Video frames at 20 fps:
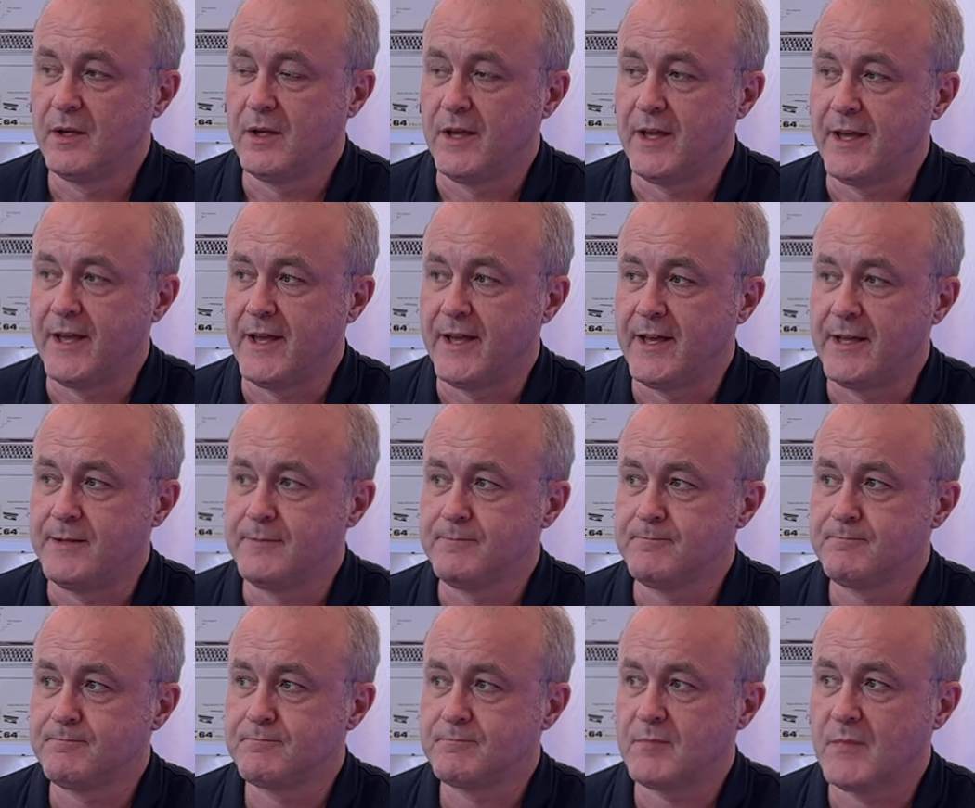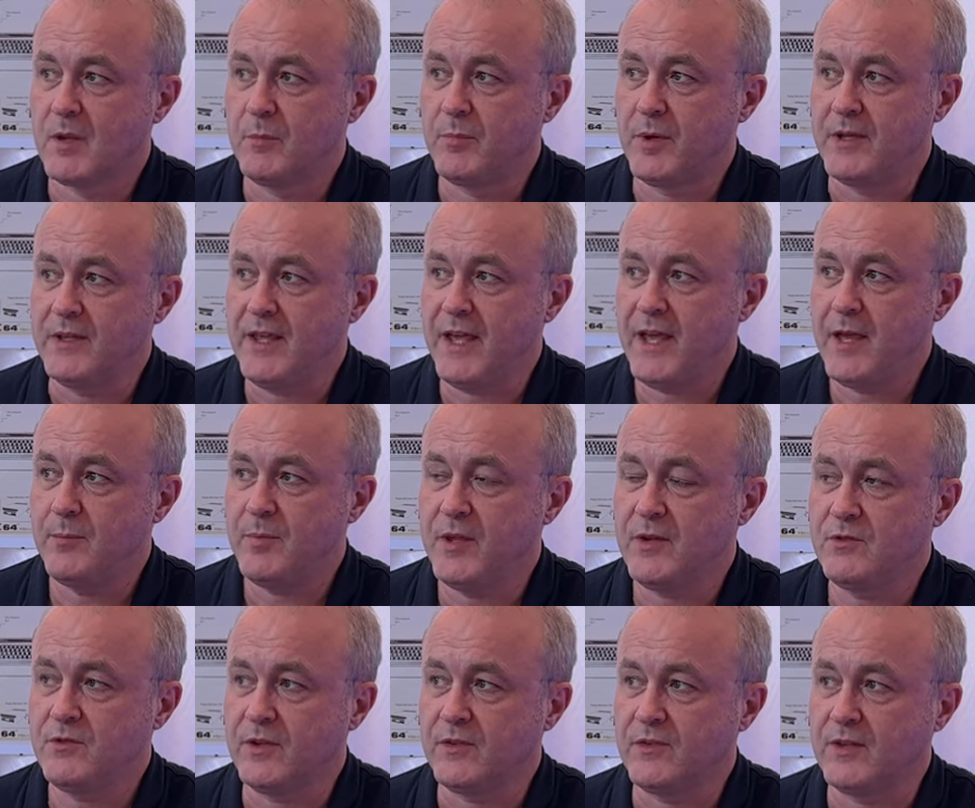Um, but yeah, it'd be
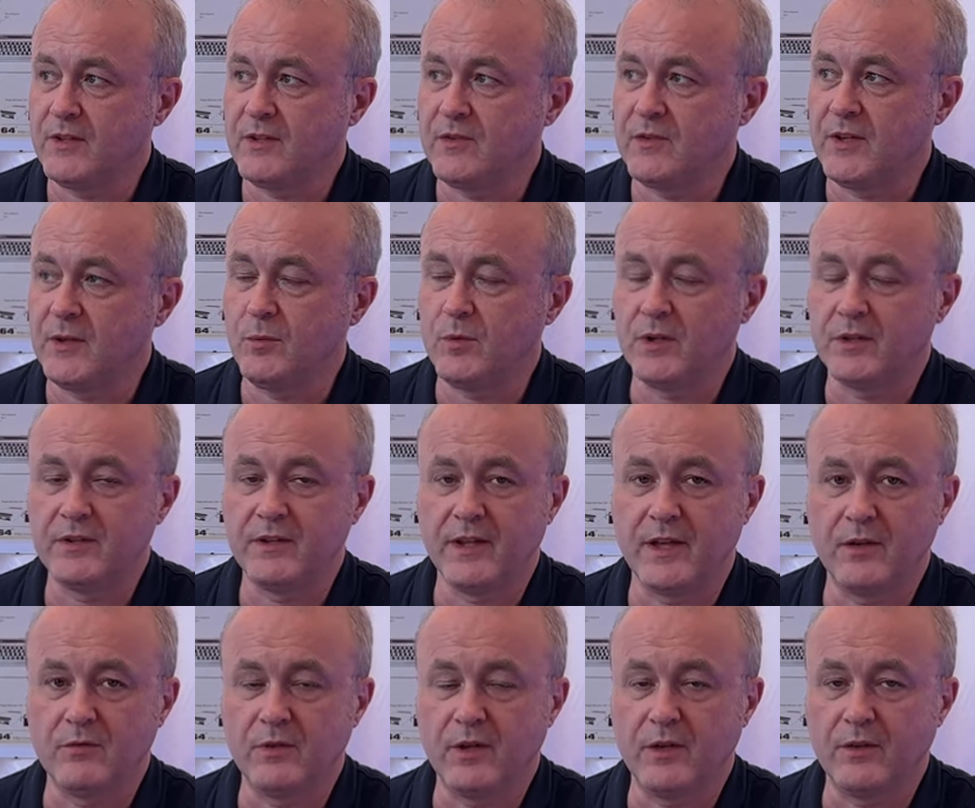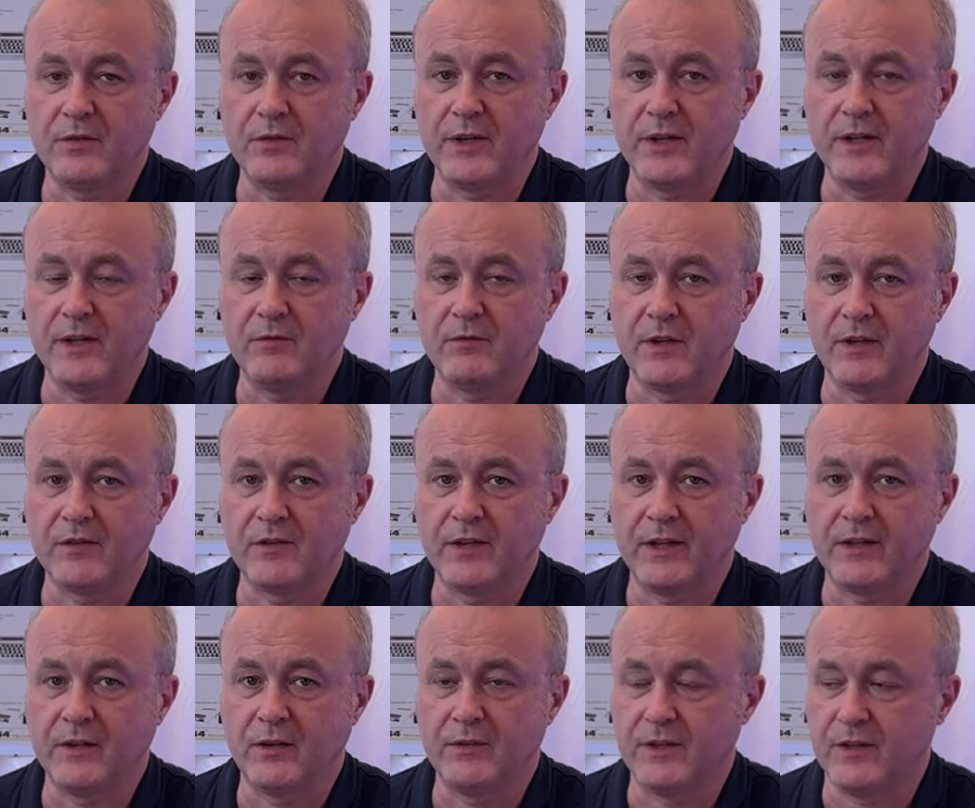interesting to see what uh, Real 3D runs
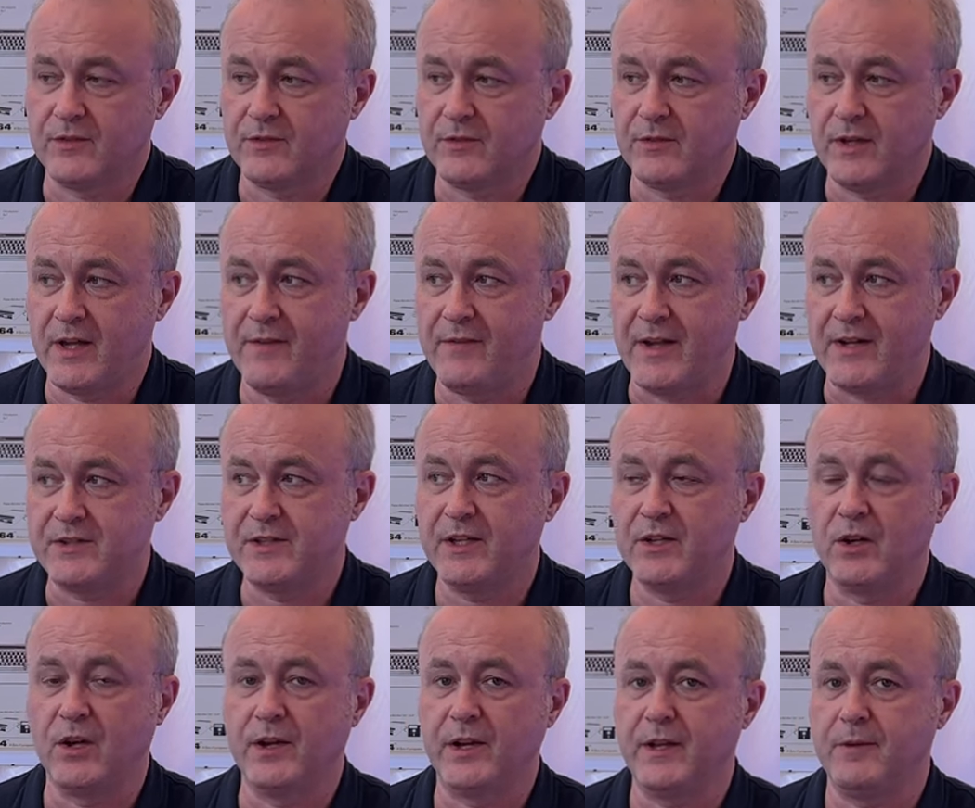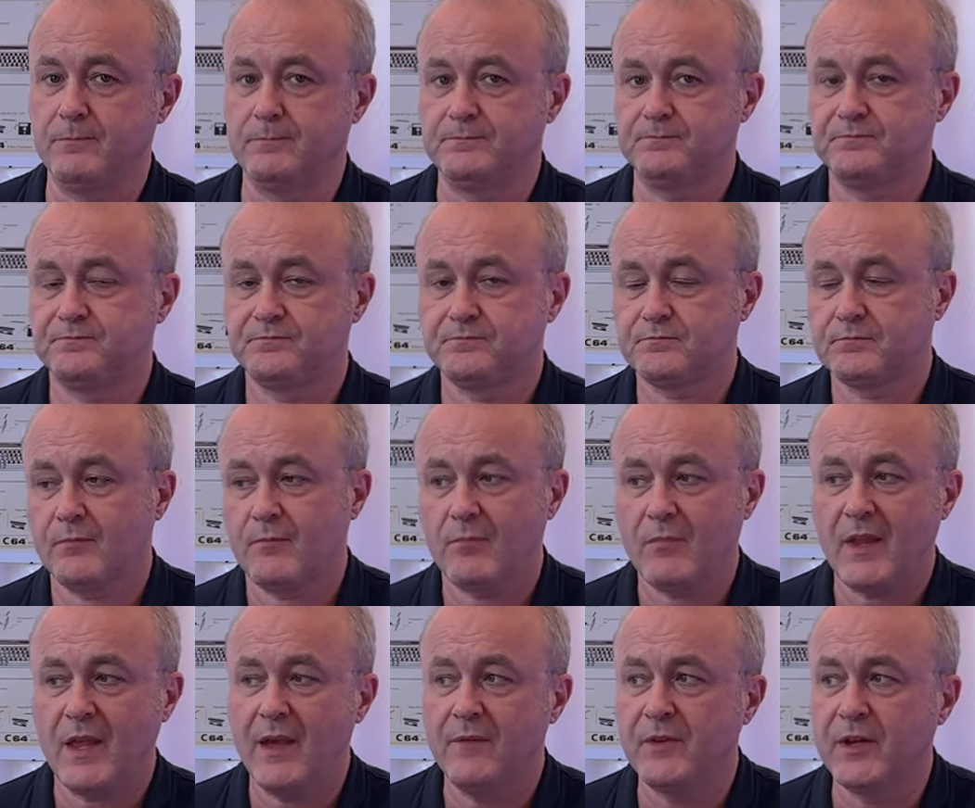like on this. I've actually got it.
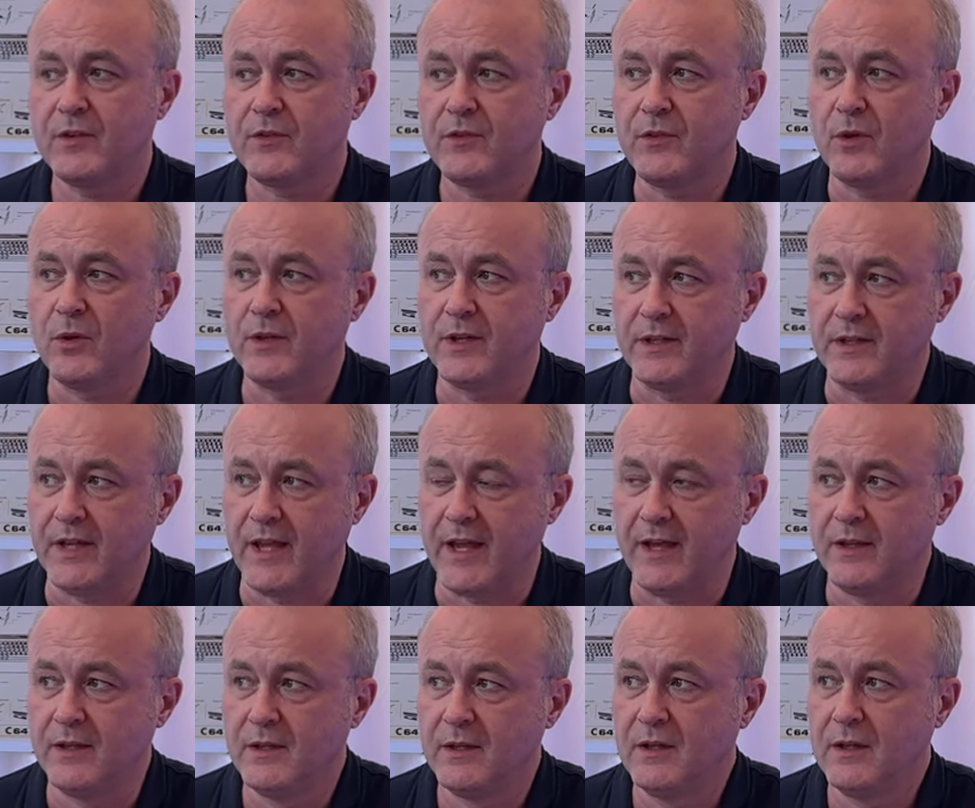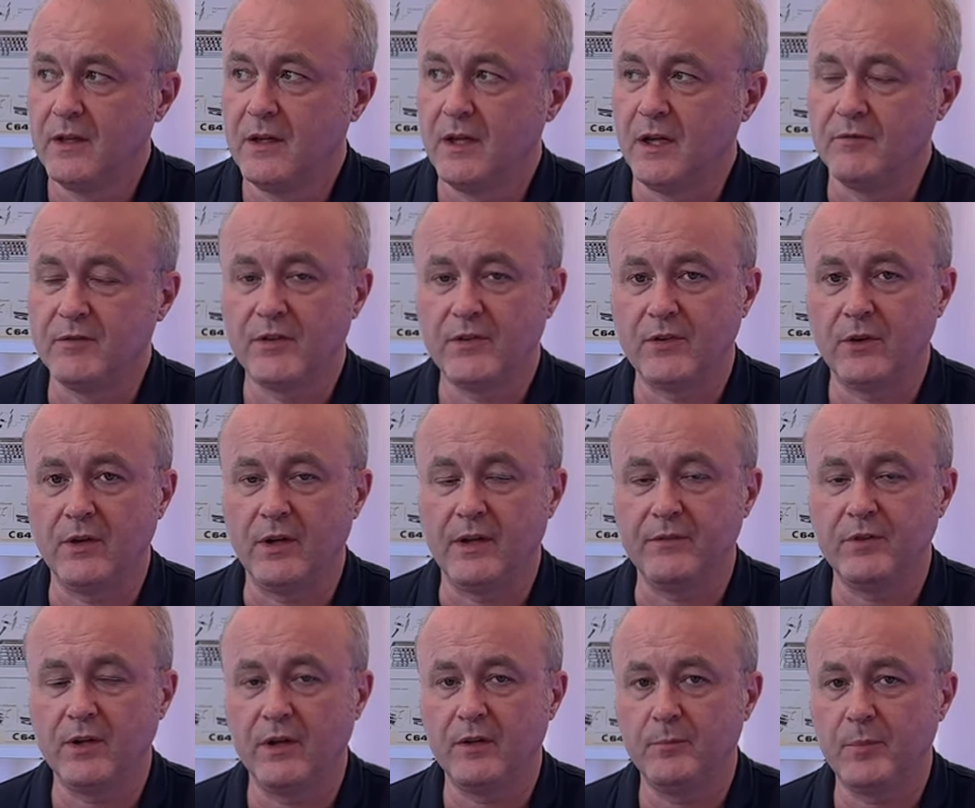I haven't installed it yet. i have
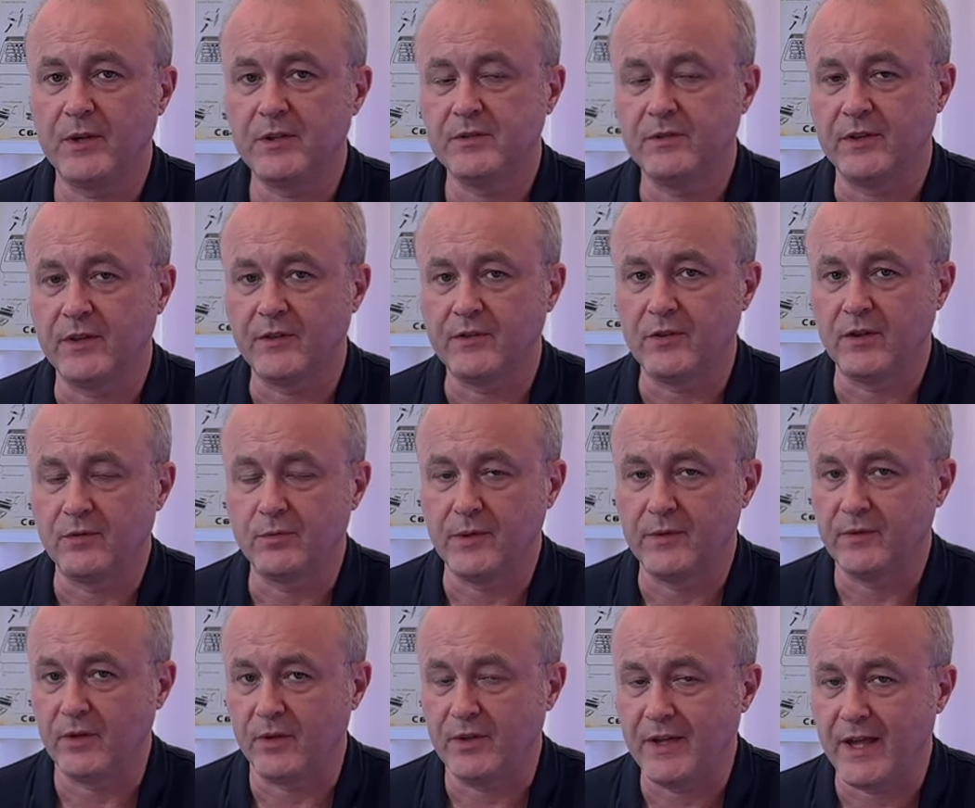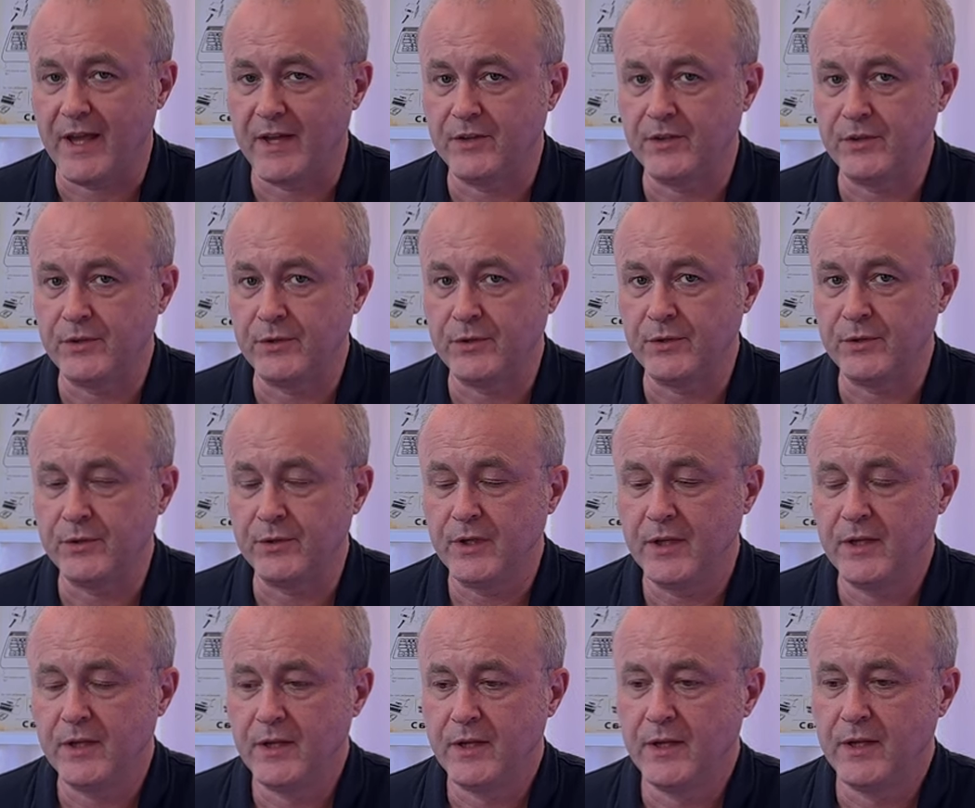got a bunch of other software. I've got CanDo.
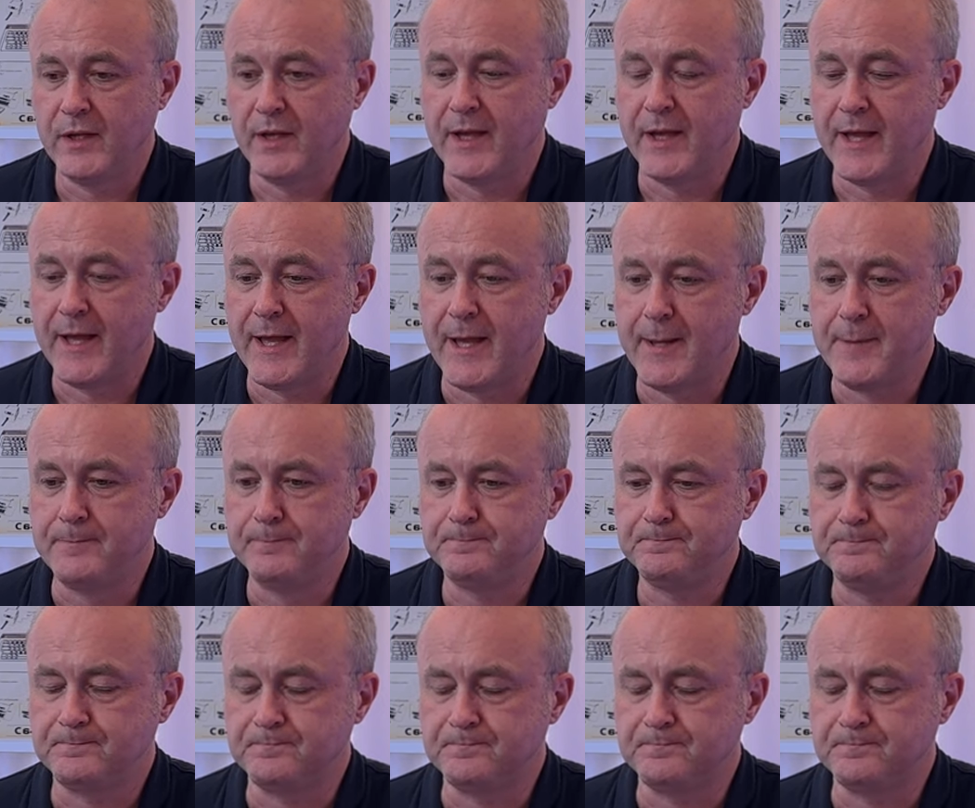Um,